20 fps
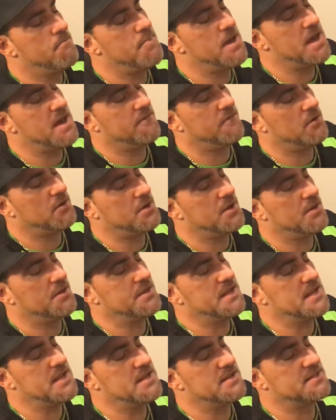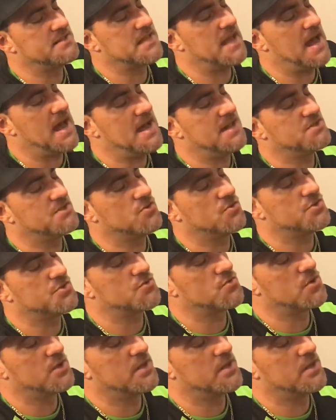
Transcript: beveled on the inside, so it's